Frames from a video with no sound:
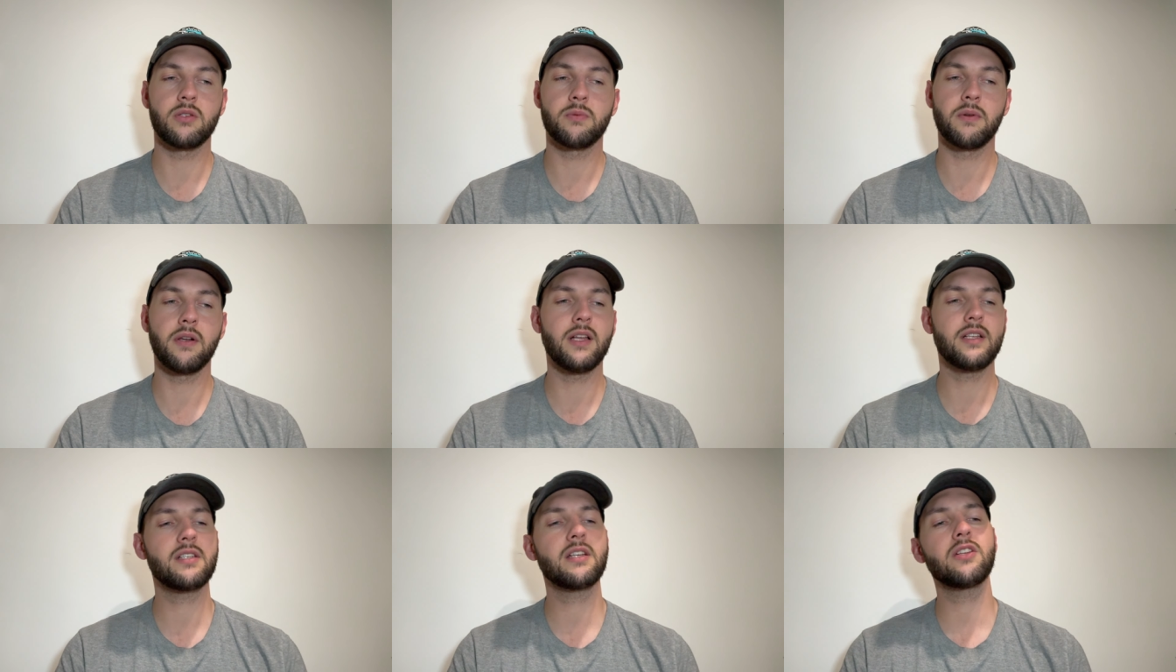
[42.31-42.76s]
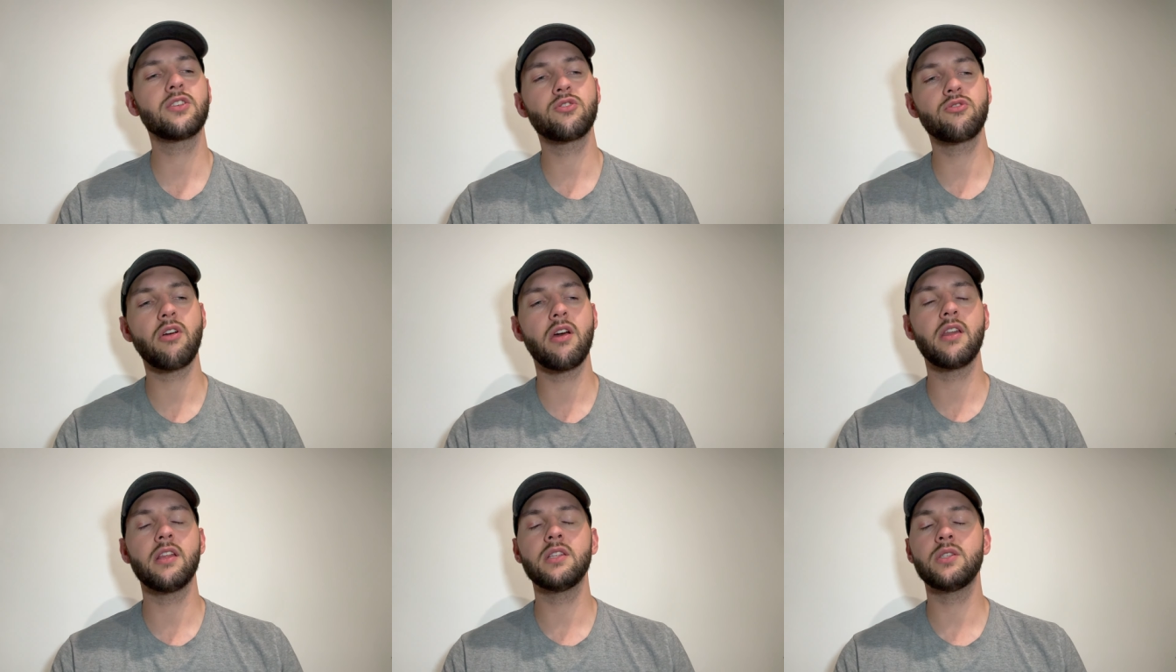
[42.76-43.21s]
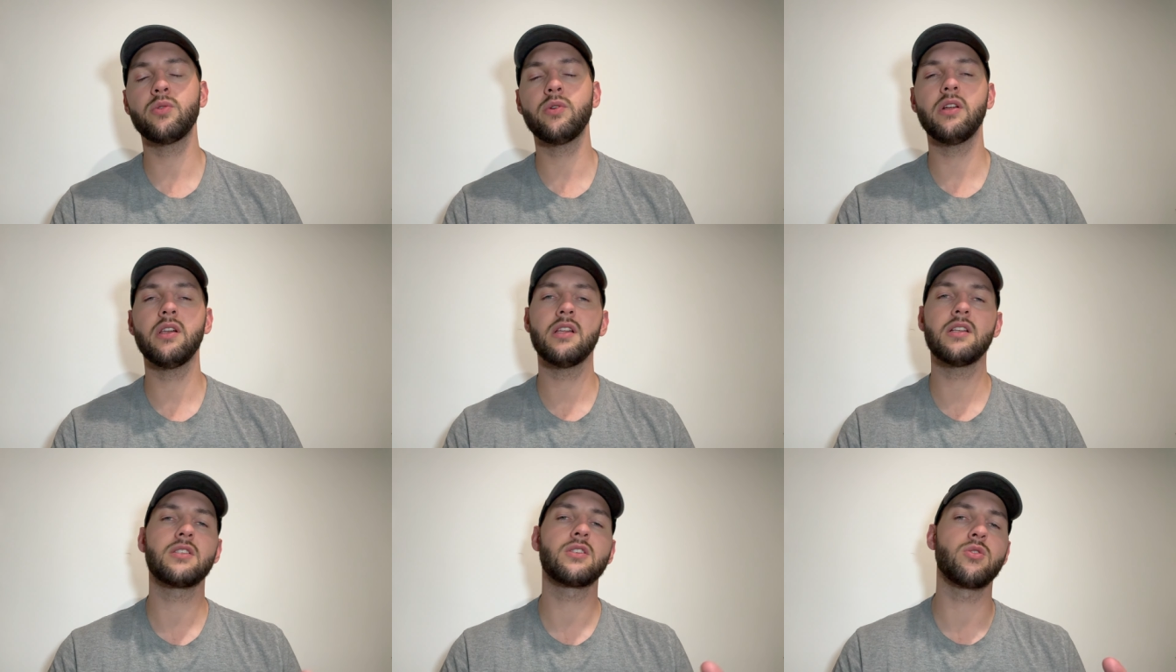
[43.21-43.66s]
But let's get straight into it
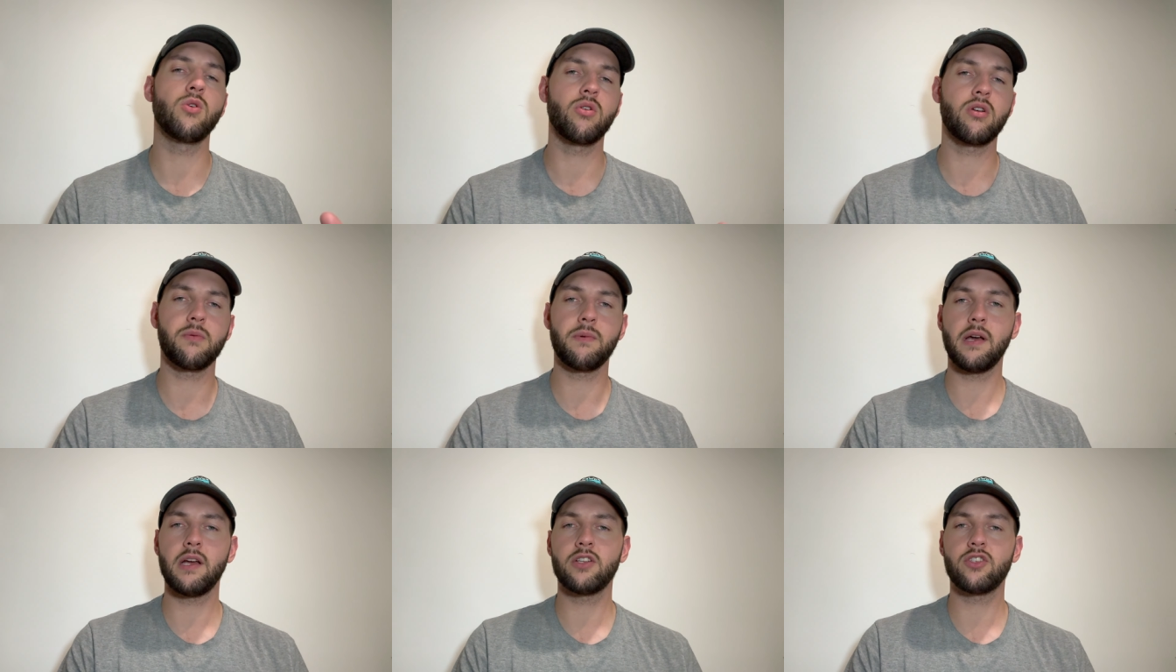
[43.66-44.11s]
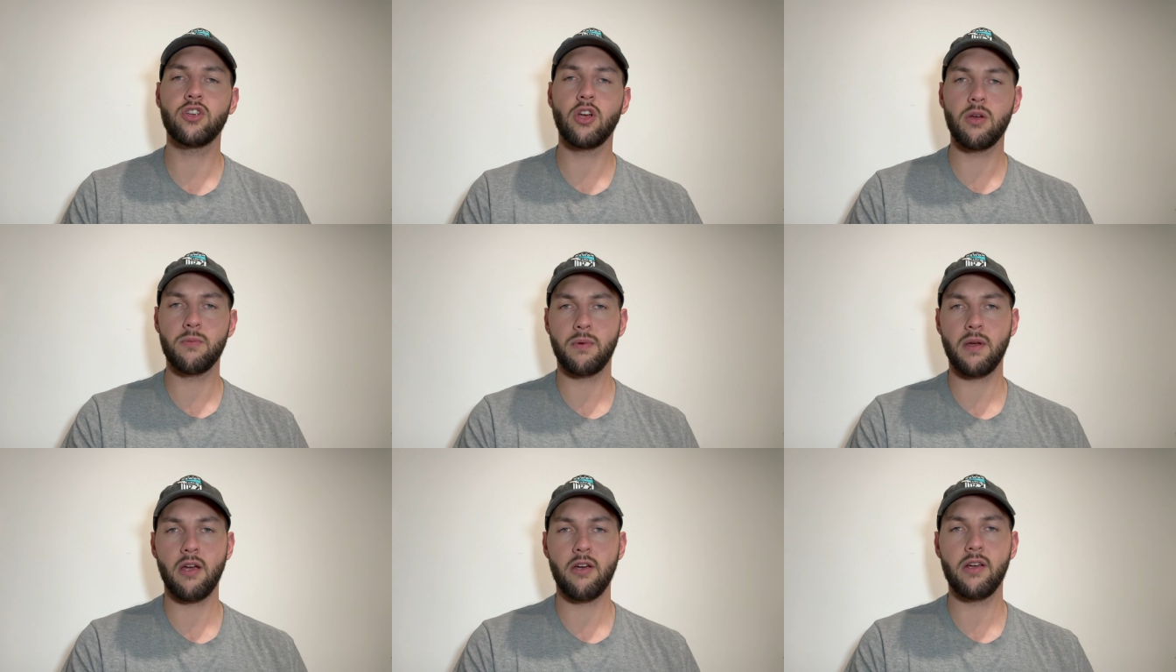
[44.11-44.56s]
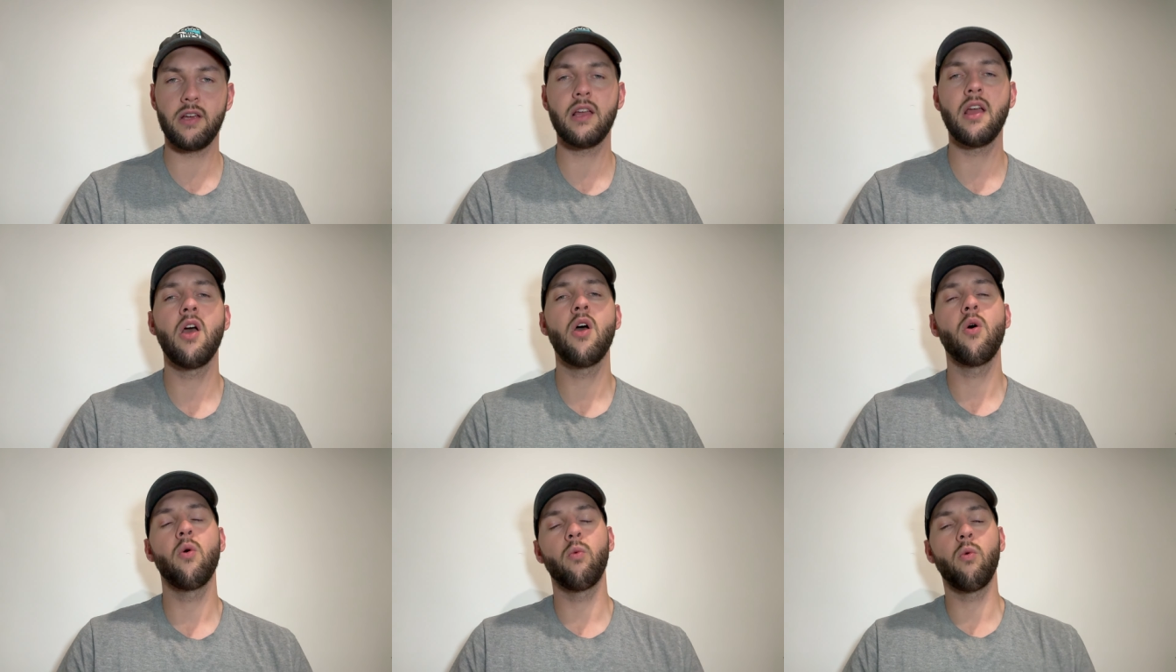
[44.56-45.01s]
and let's talk about Joe Berry,
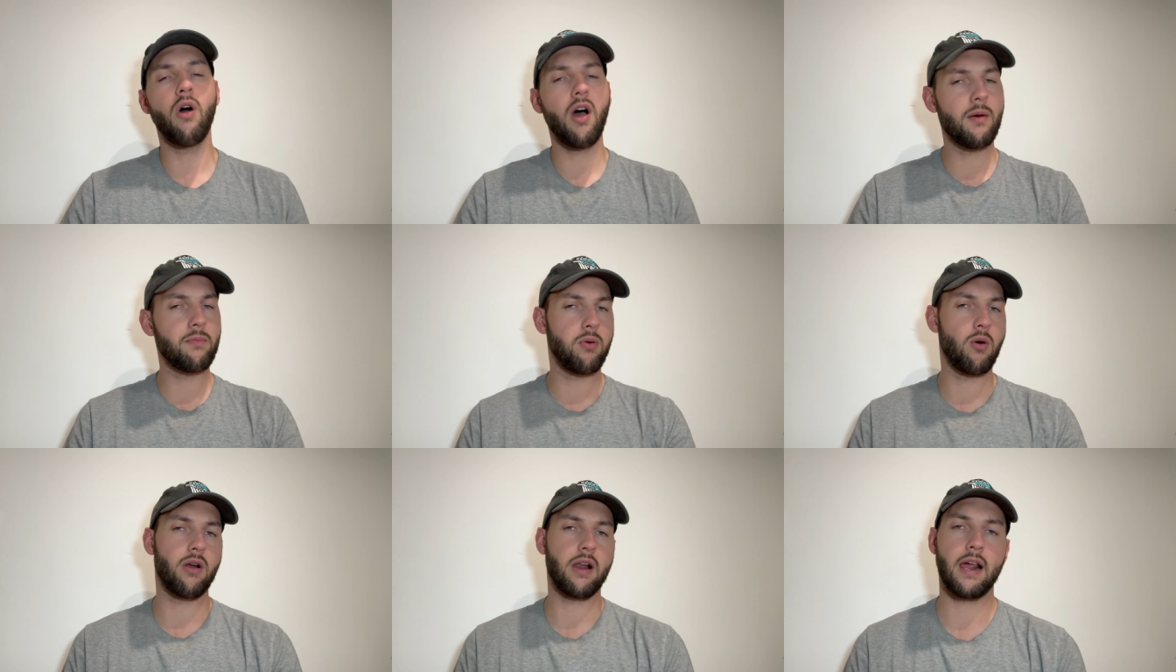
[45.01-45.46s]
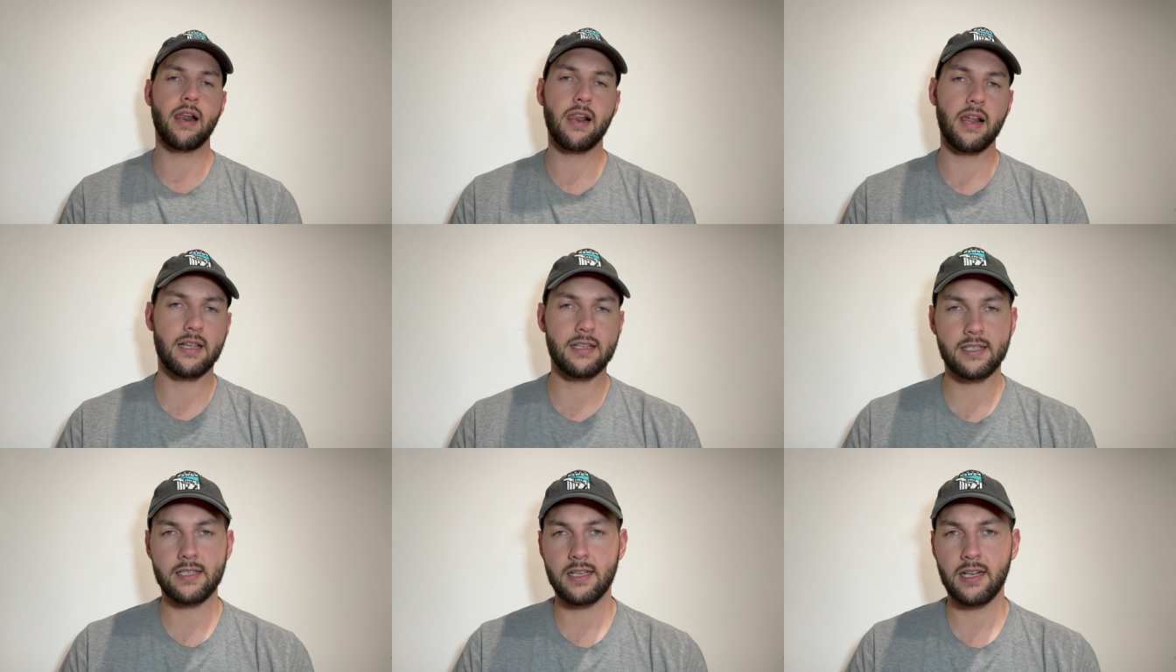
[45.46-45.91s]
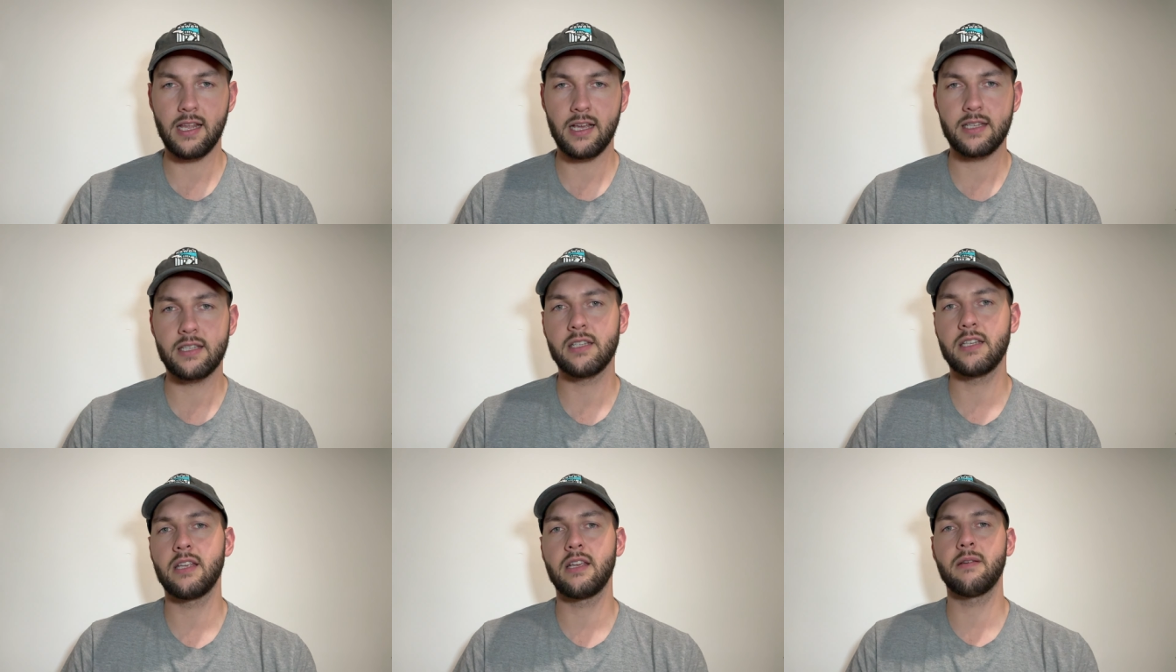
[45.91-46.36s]
why Port Adelaide
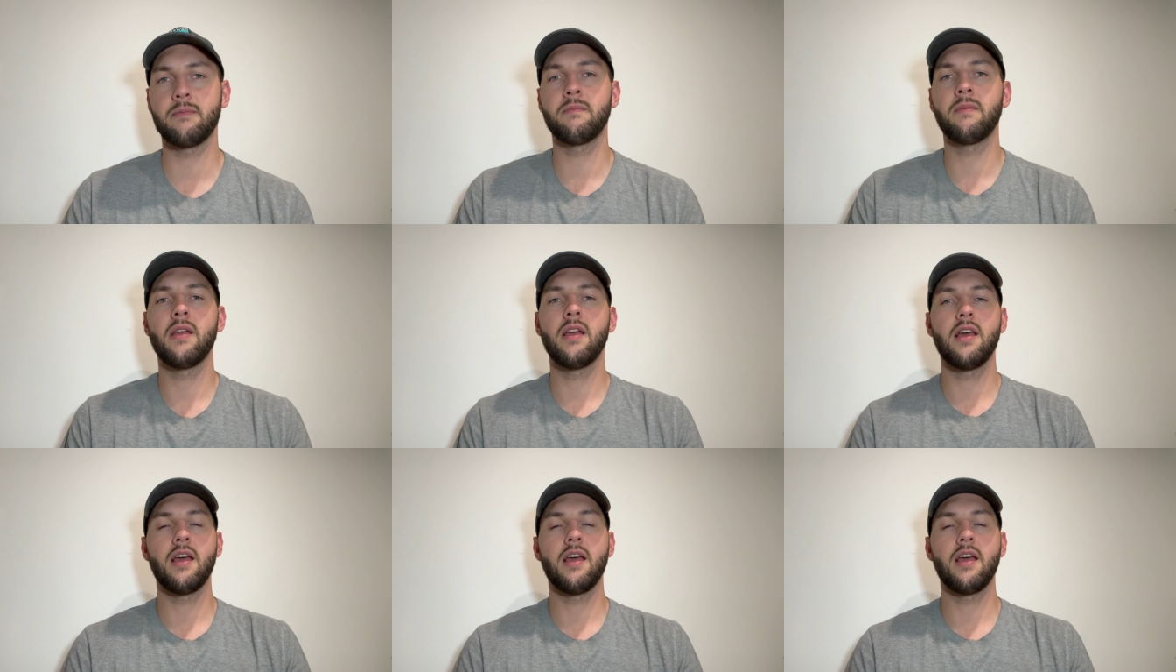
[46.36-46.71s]
selected him,